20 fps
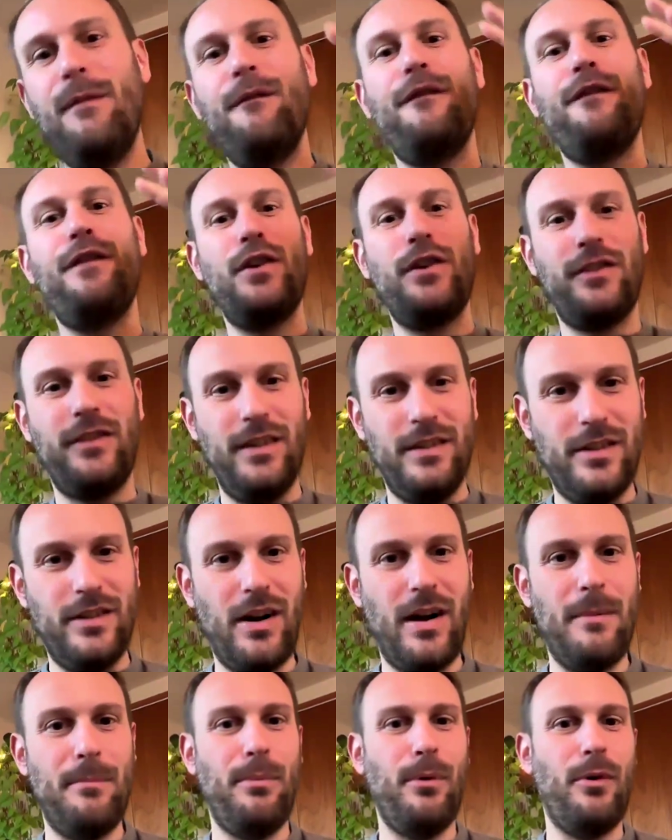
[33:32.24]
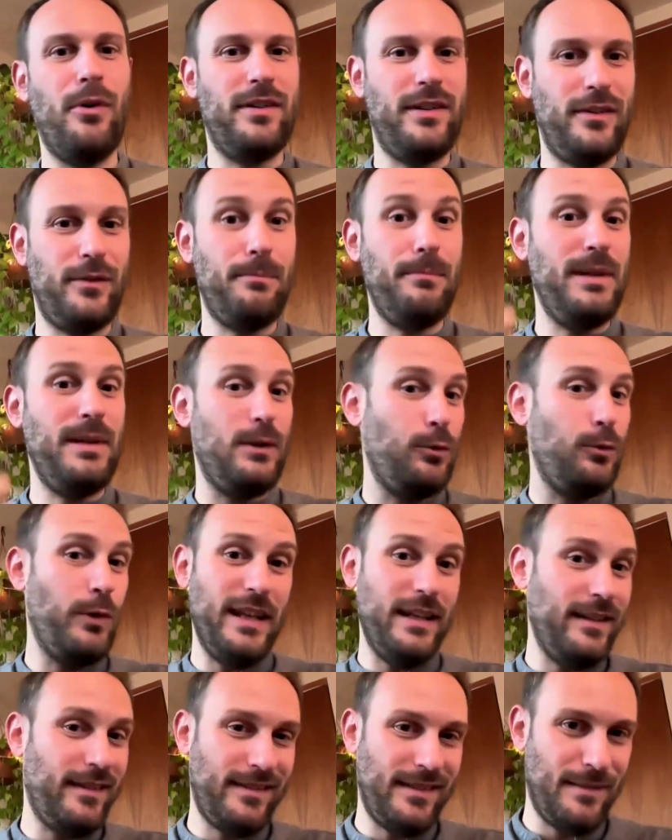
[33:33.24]
infers that there are borders
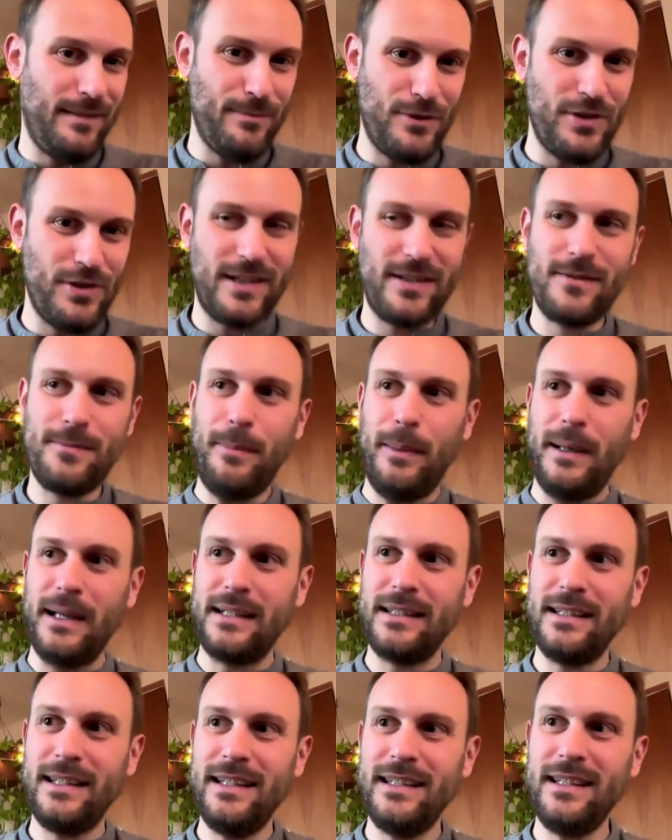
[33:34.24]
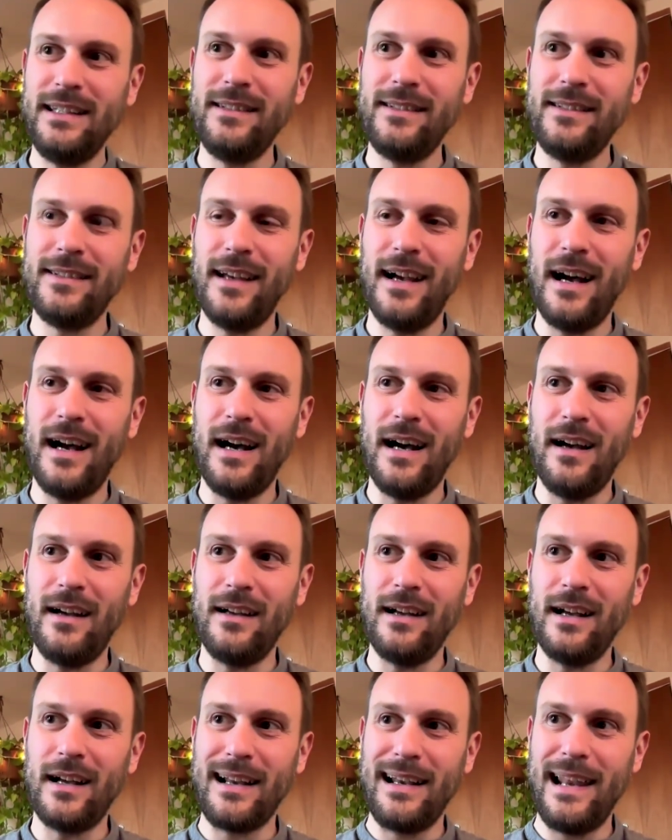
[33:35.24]
between subjects, but it is
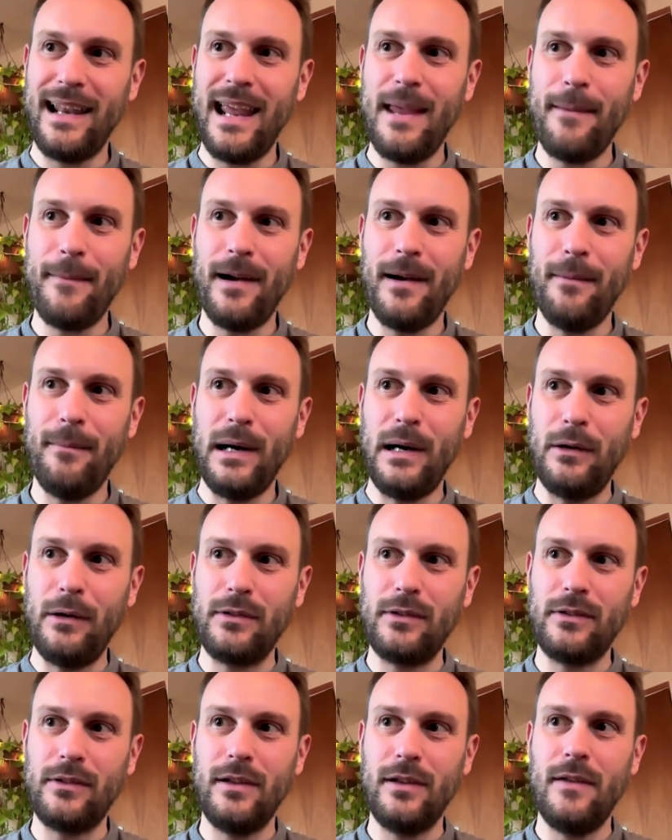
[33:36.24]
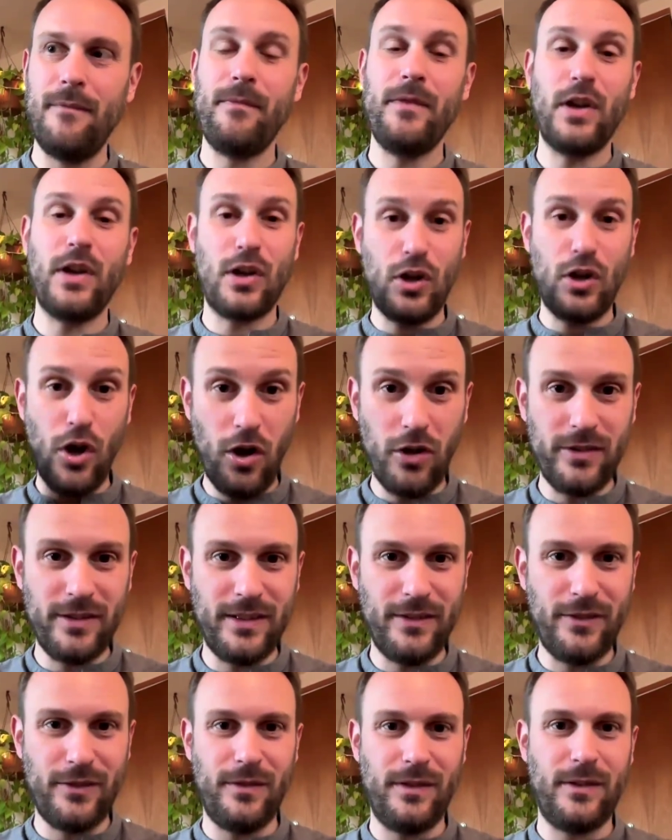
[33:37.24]
a claim about the
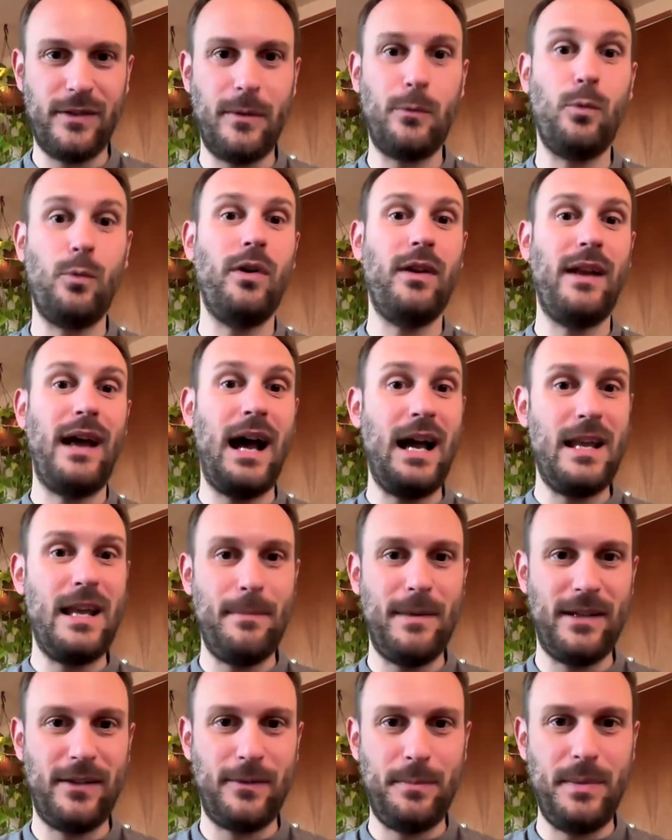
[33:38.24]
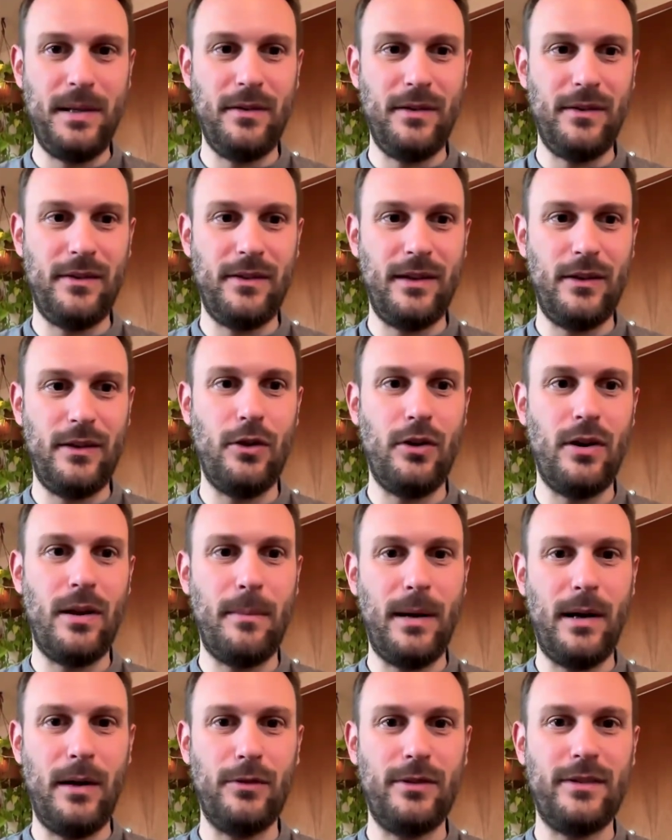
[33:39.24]
contents of experience, what I am experiencing, not
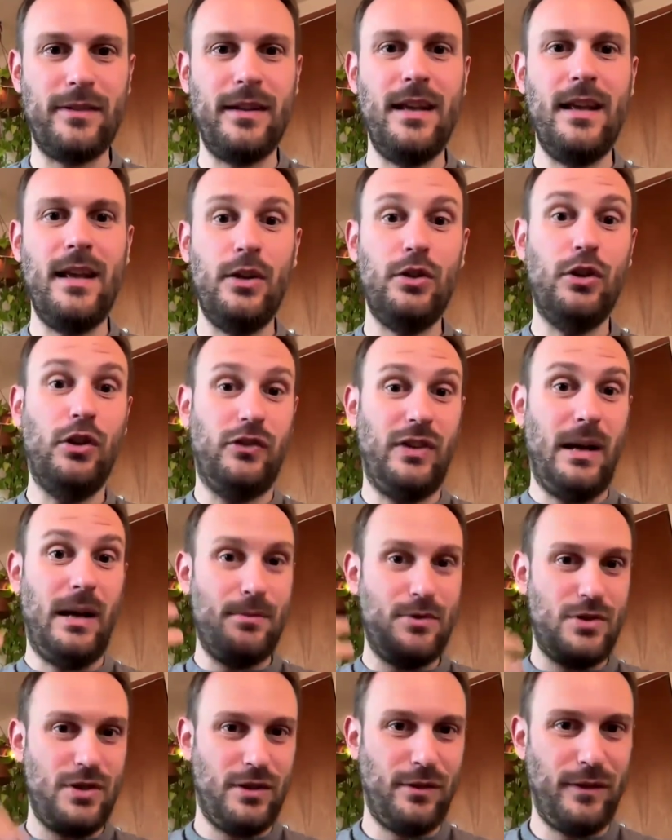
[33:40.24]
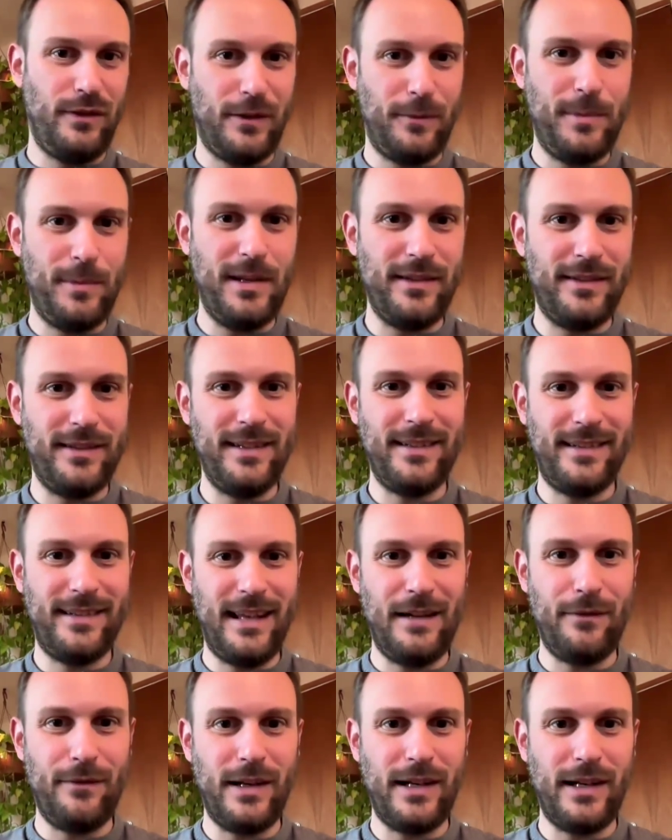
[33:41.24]
about the subject of experience
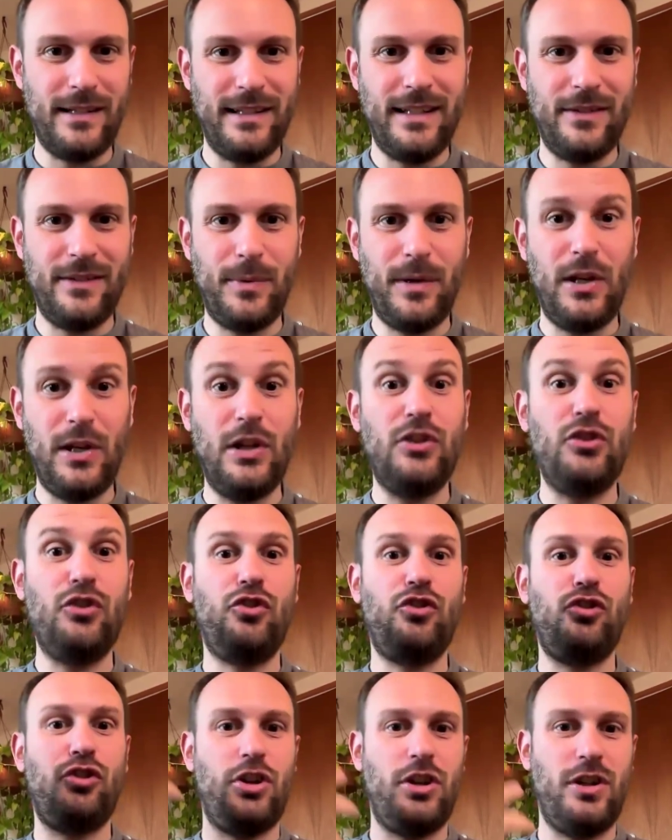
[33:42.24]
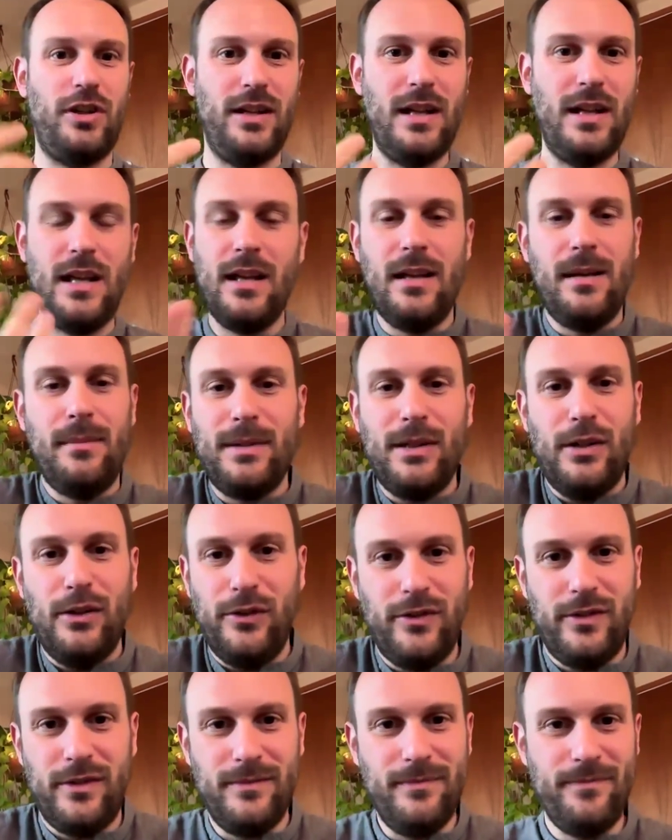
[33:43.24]
itself, like the experiencer,
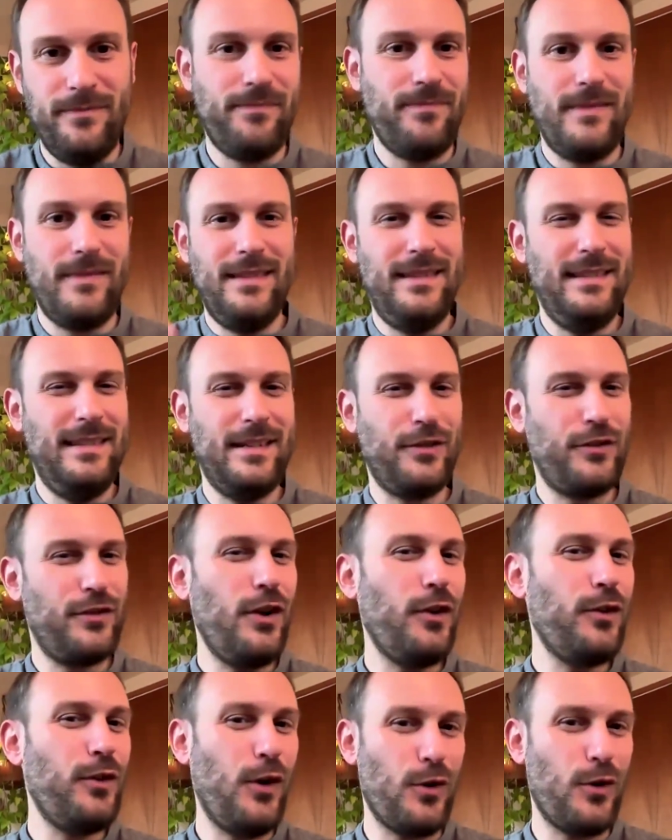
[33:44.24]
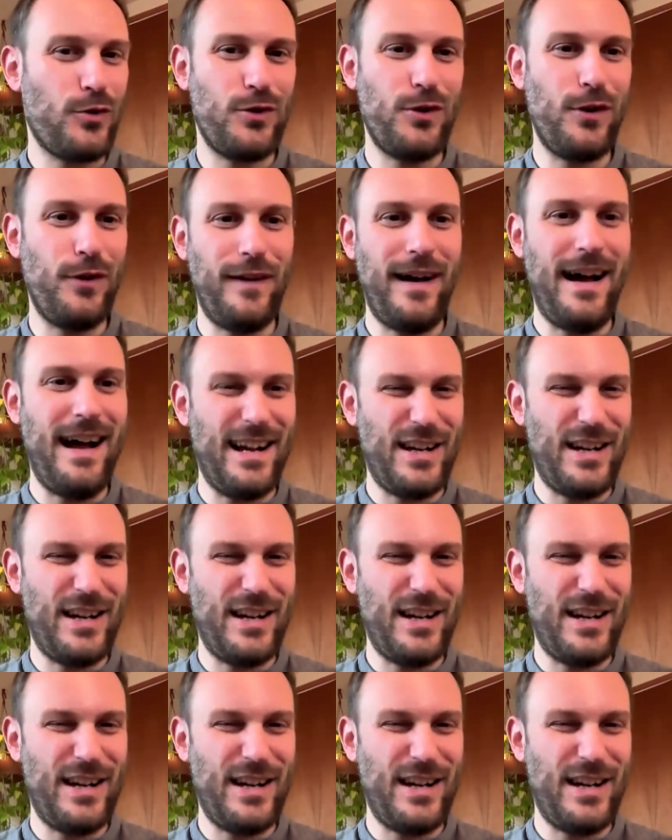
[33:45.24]
because there's no notion of